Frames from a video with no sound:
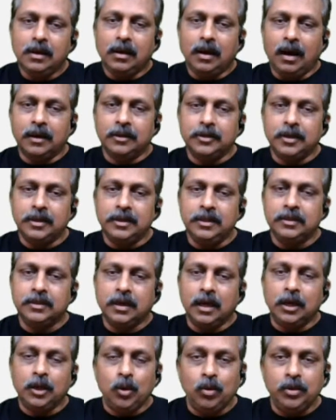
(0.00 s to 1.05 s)
Answer is
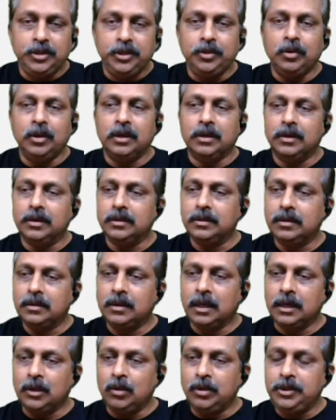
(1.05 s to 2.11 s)
connoisseur.
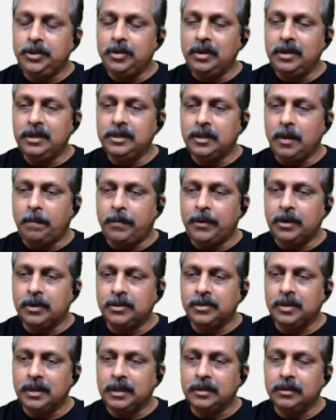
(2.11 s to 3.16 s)
Connoisseur is a
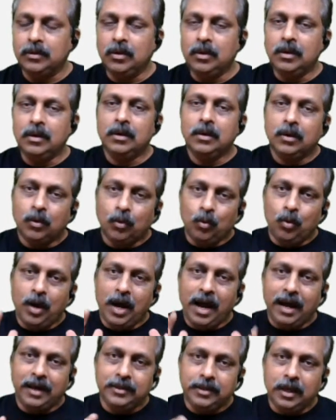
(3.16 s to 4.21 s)
person who
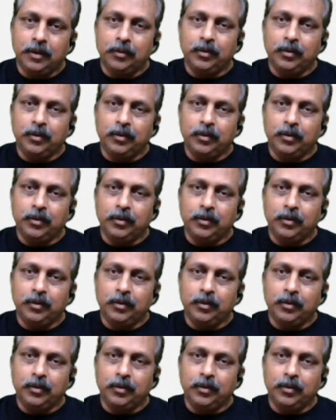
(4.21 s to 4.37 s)
has a